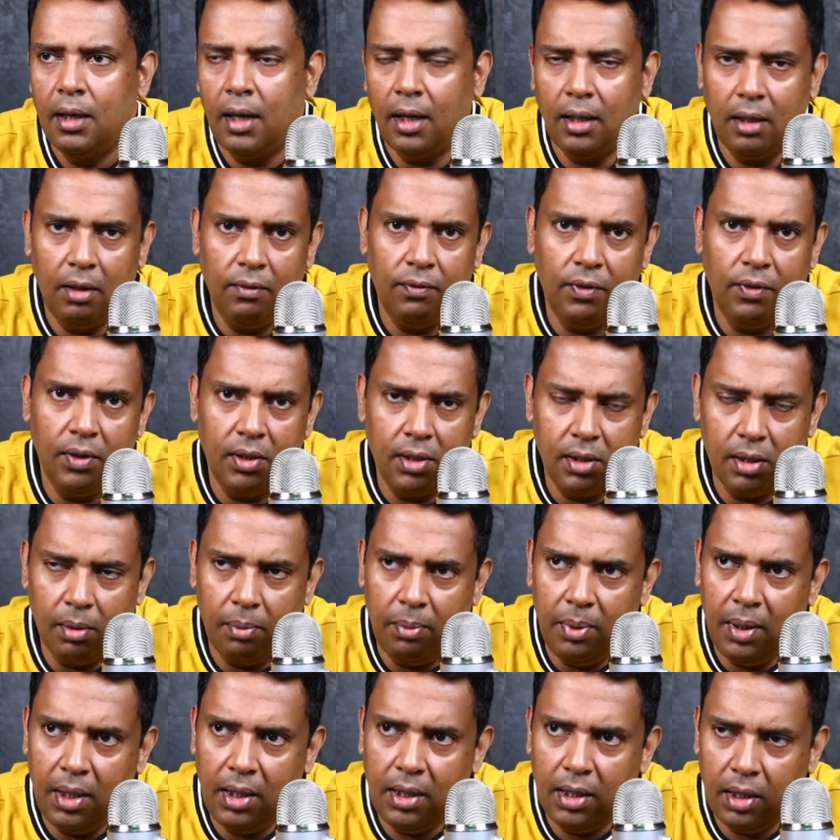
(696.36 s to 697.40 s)
And if it's a
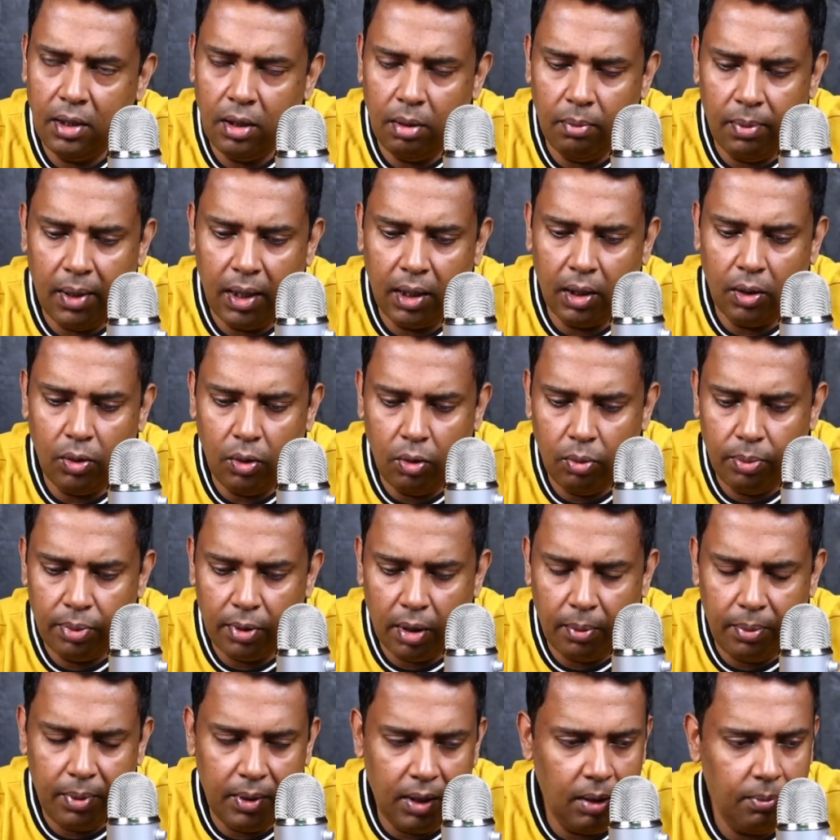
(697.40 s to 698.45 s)
builder and you're buying a new
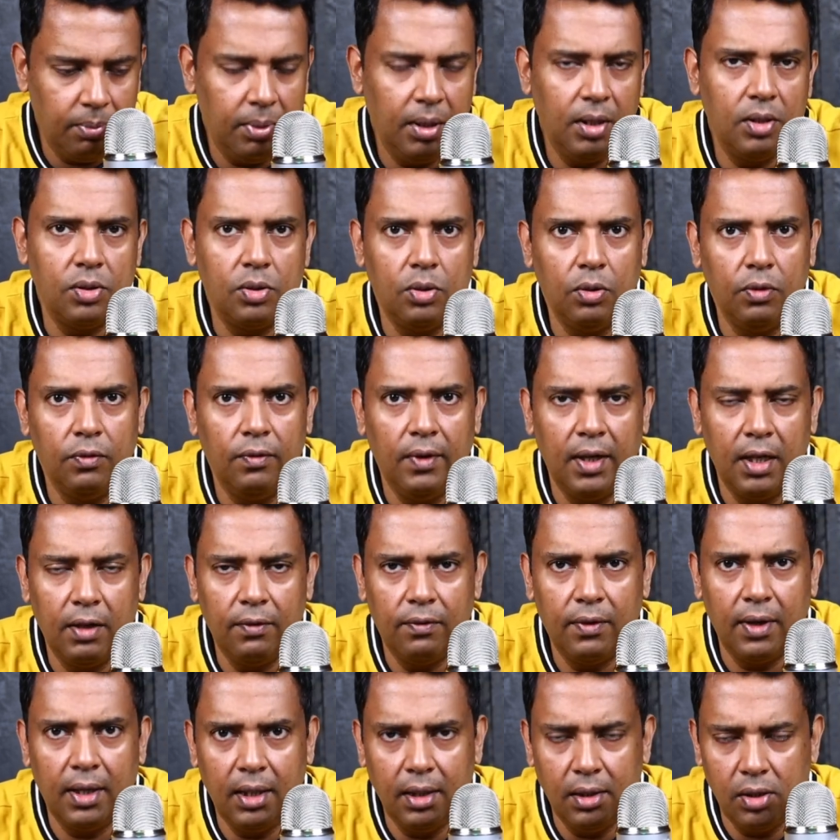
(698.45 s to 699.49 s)
property, please do
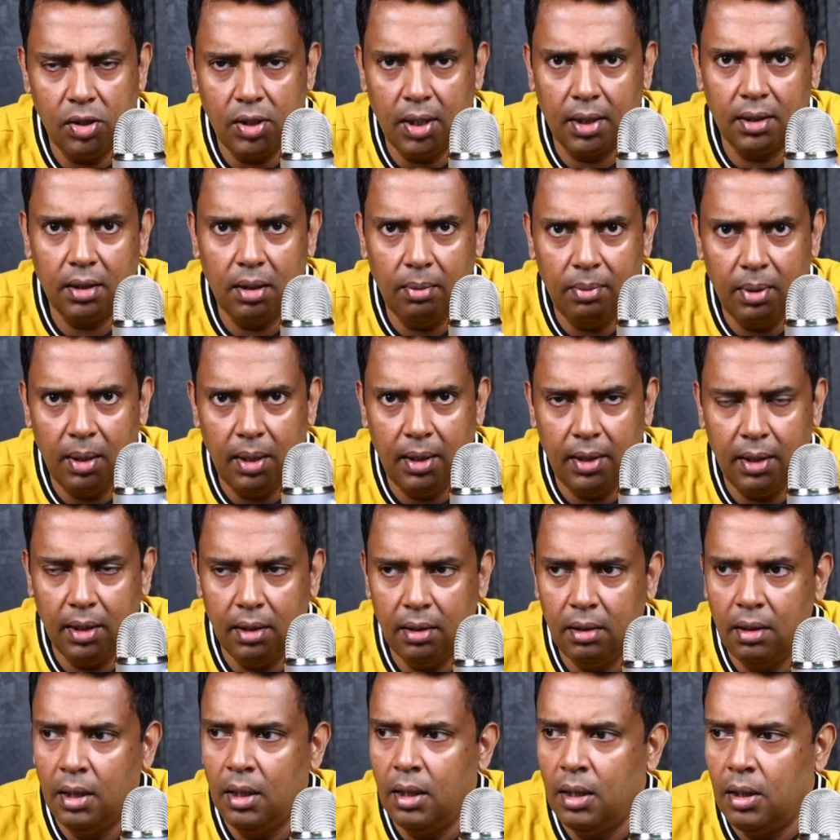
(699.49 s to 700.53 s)
verify and check the
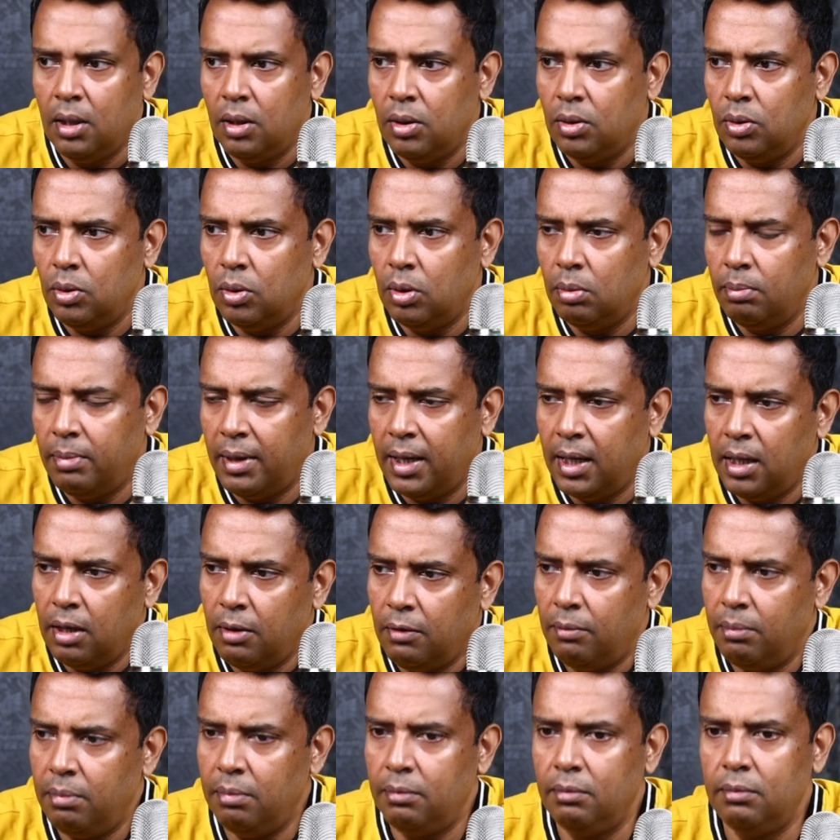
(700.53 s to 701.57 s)
builder. Don't buy
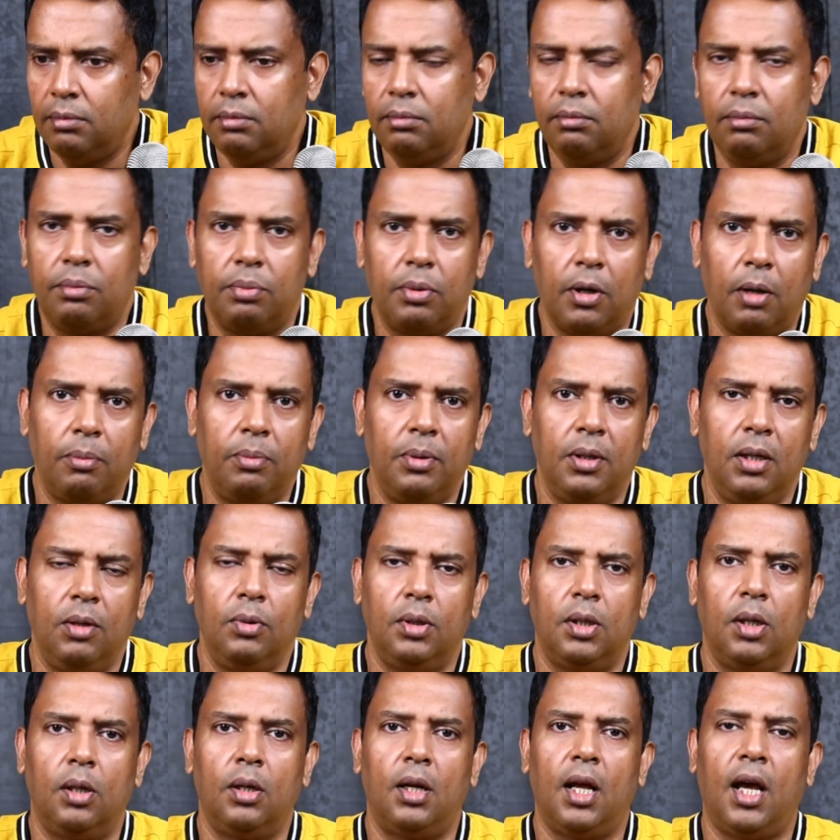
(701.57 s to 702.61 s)
a property
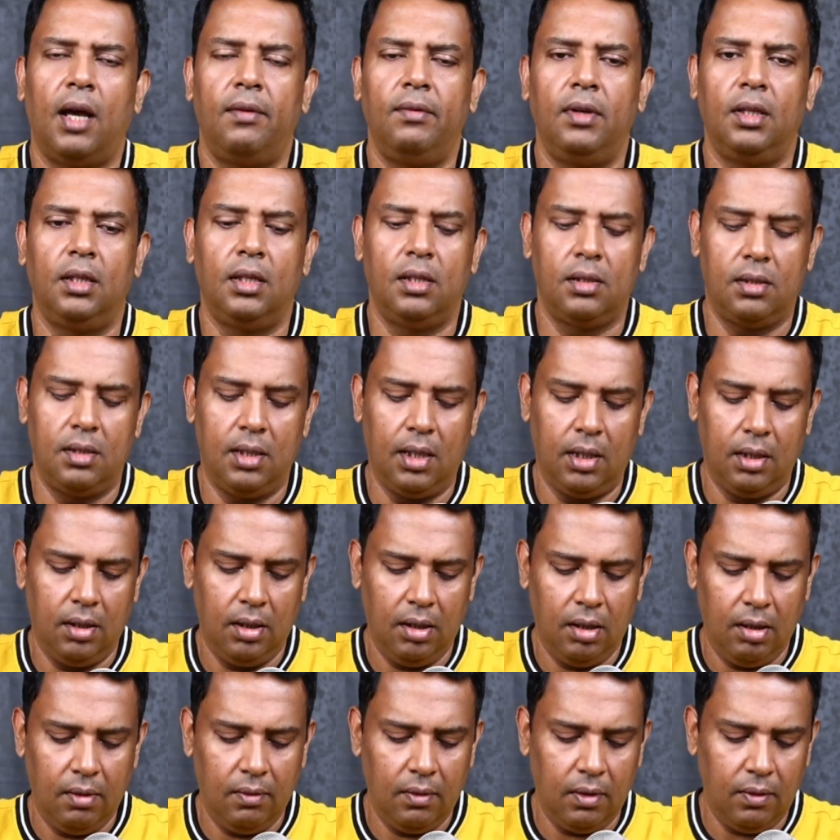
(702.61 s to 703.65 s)
without having this done.
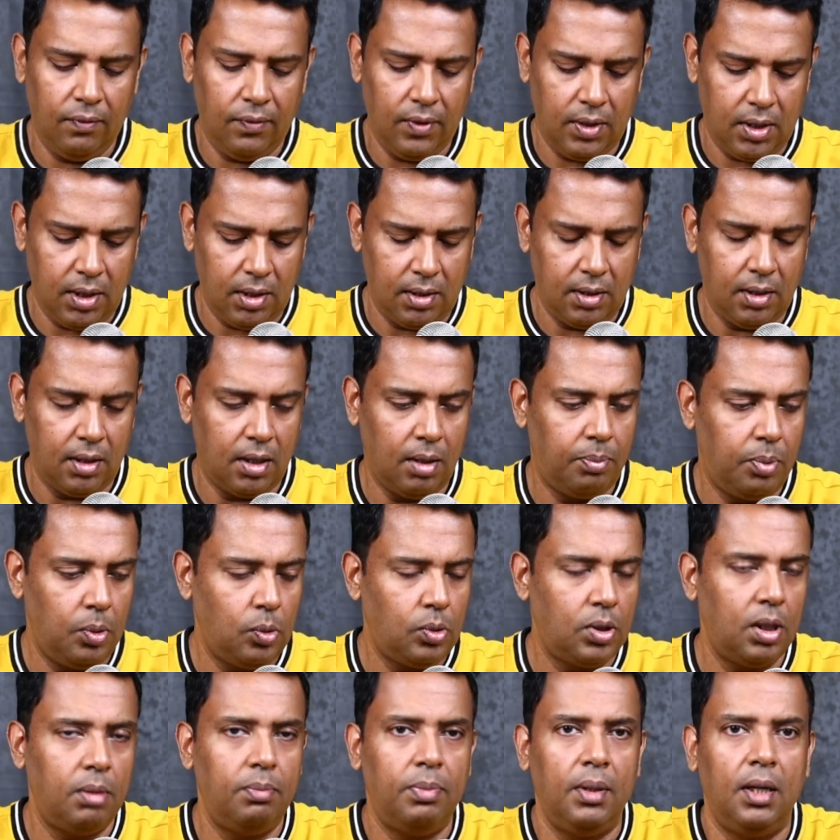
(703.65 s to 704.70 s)
Even if it is a
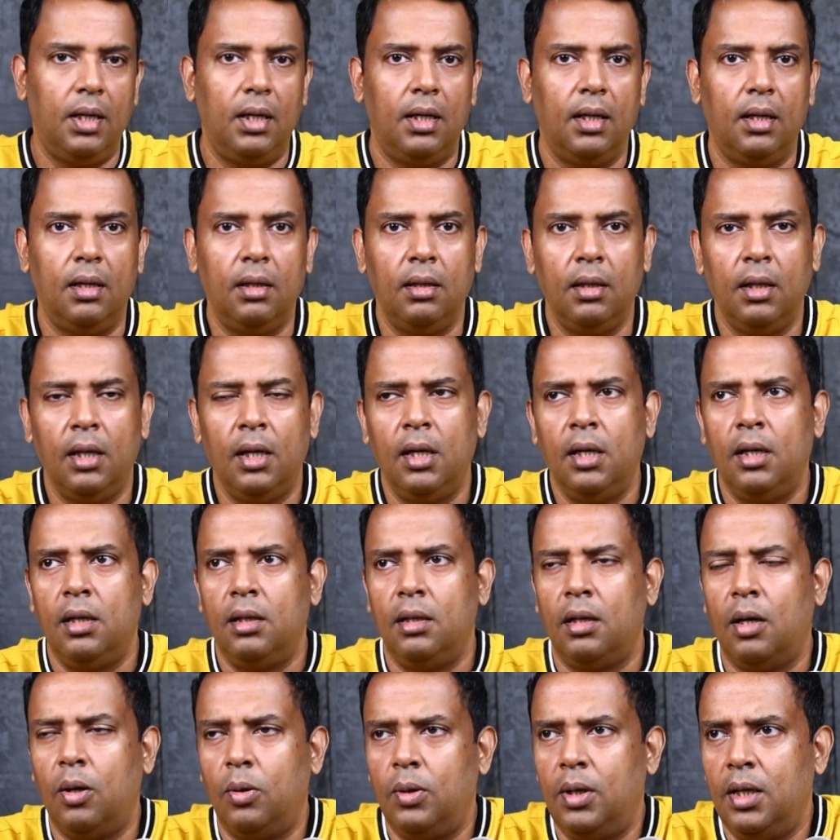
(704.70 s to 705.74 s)
reputed builder,
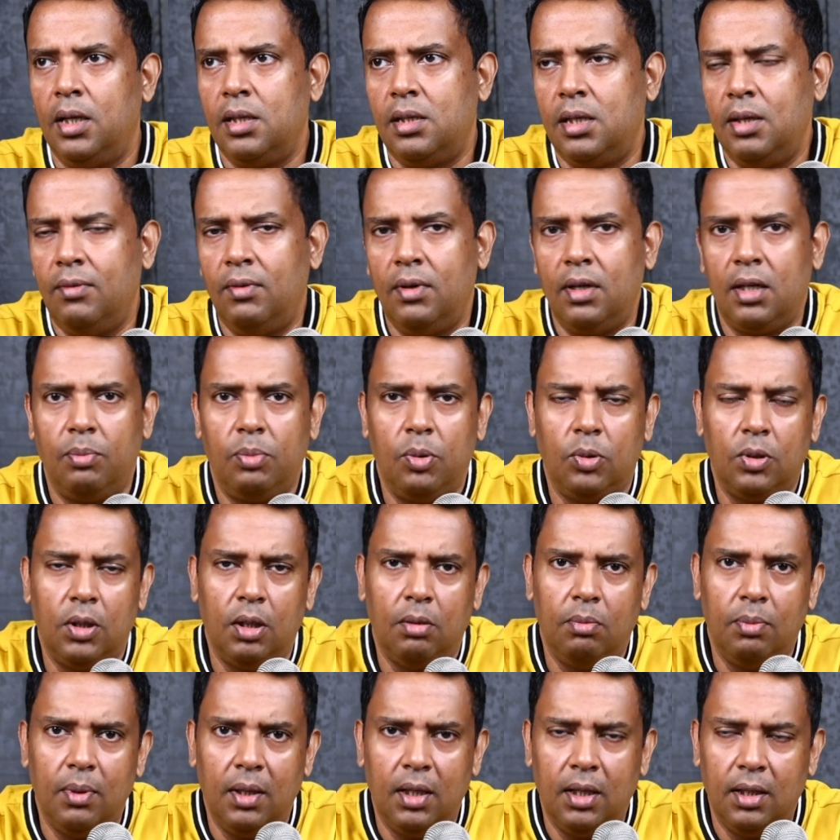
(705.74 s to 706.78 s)
nowadays even
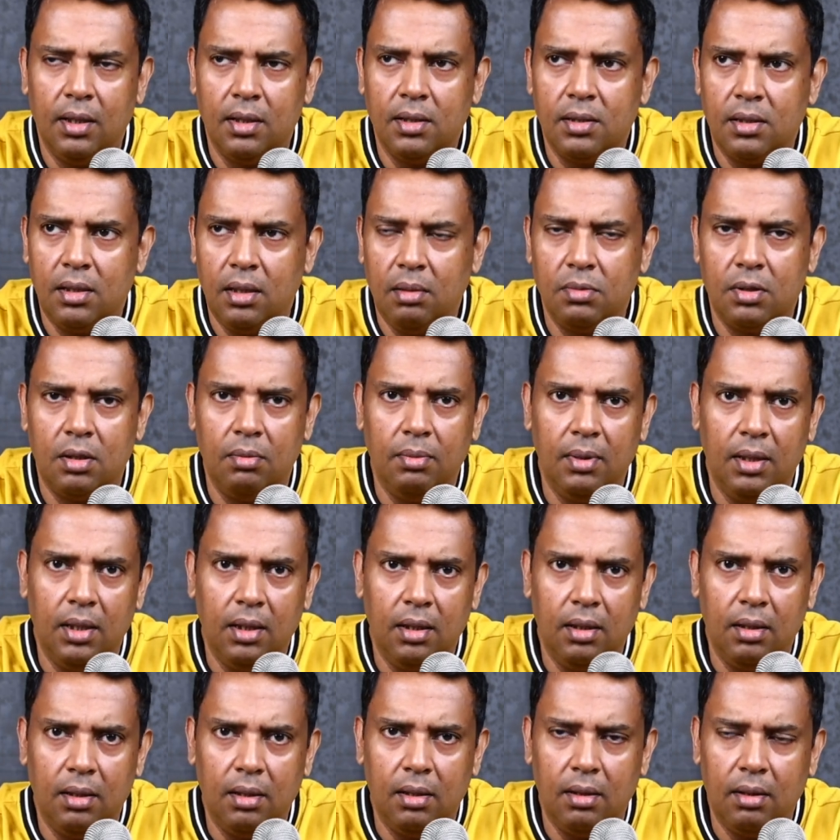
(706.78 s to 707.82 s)
reputed builders seem to
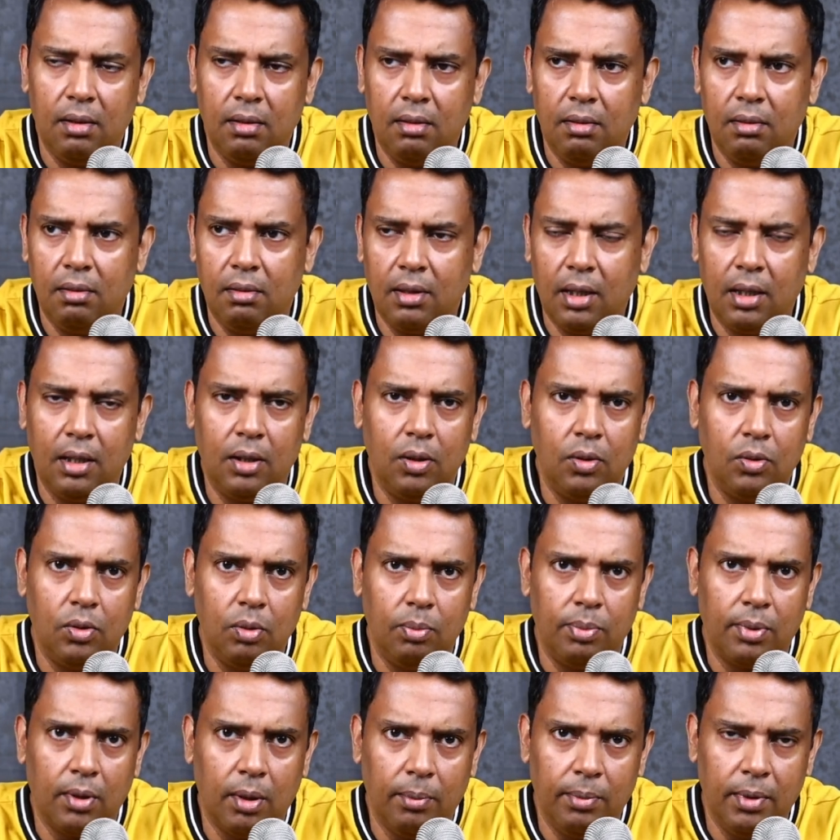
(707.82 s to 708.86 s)
be running
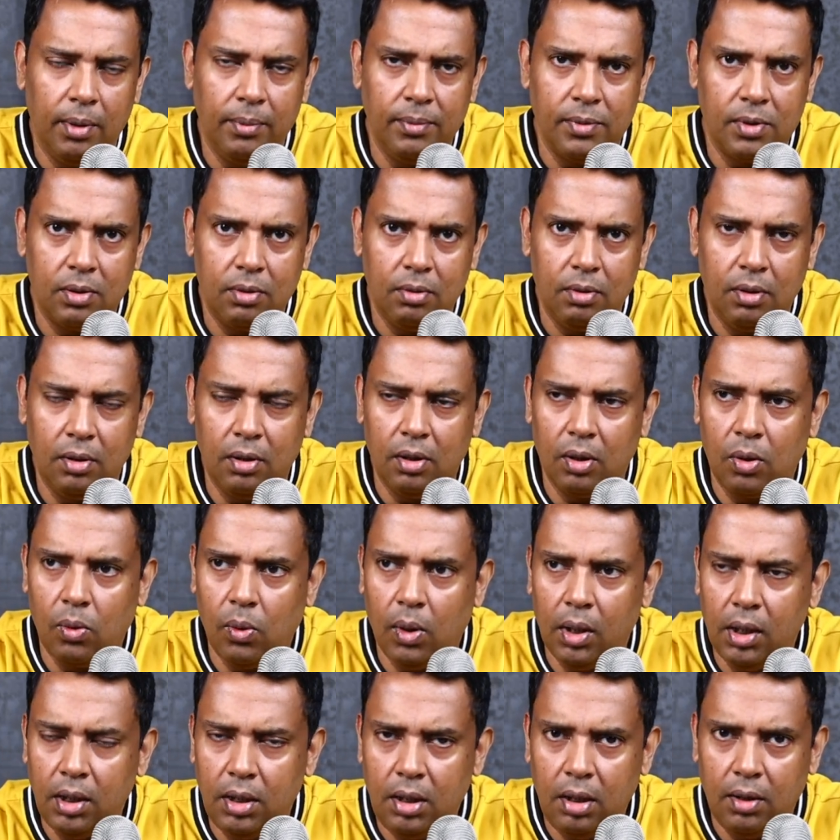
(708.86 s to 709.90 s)
into problems in the
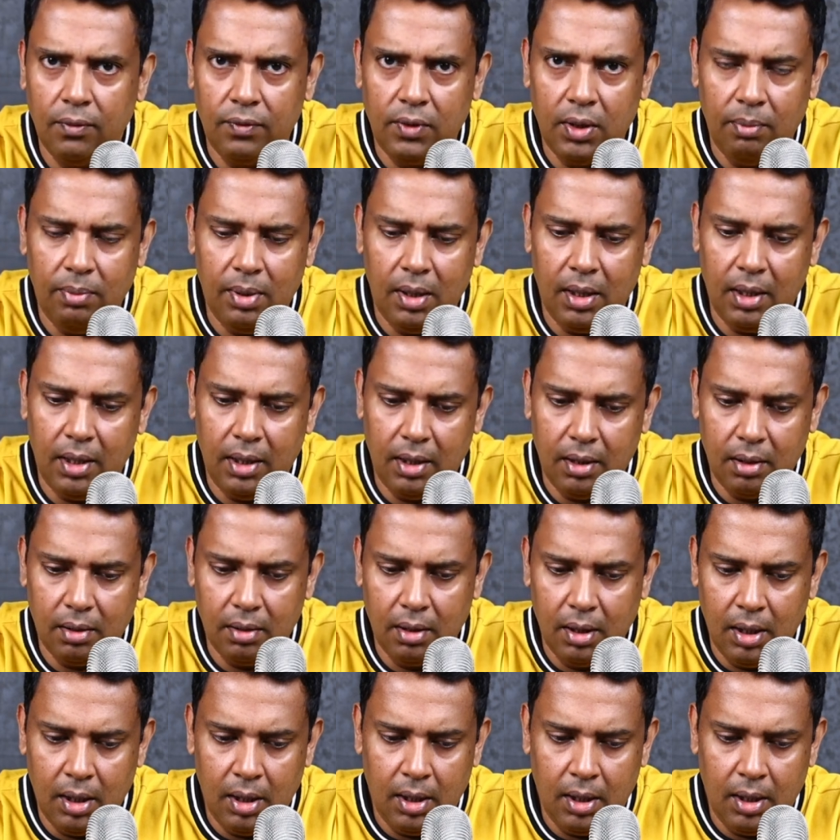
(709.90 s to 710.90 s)
quality of their building